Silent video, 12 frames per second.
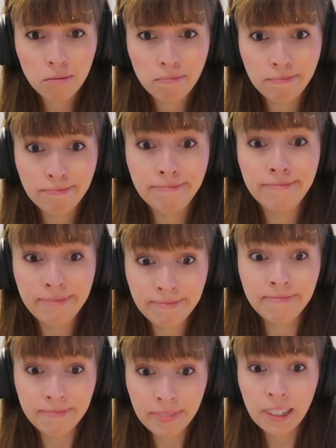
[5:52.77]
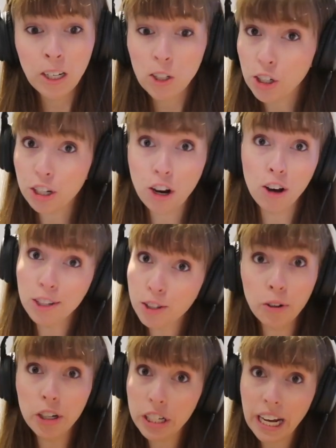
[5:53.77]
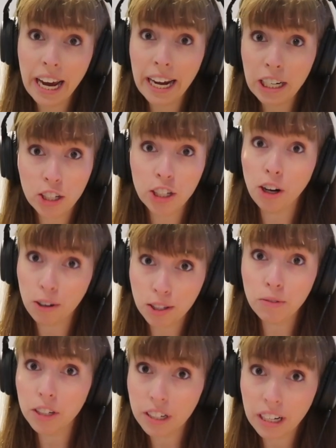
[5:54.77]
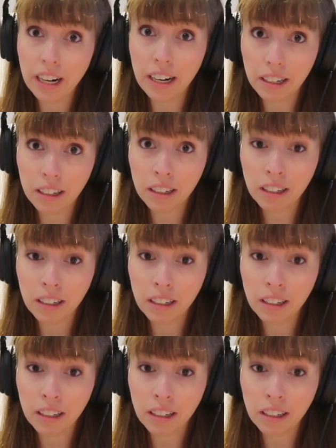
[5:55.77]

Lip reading: She knows the routine. She knows the routine.